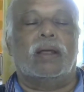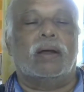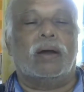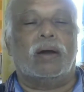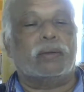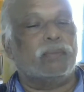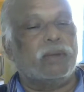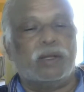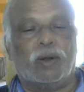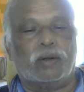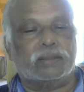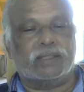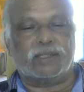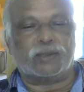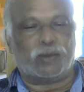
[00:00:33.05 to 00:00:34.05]
are
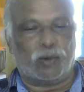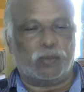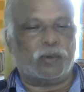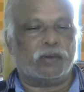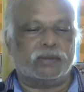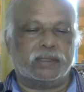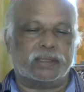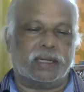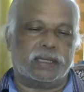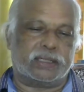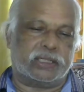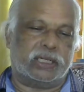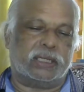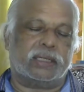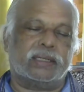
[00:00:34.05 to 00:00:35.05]
beyond the scope of this
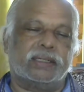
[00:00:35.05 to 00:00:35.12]
lecture.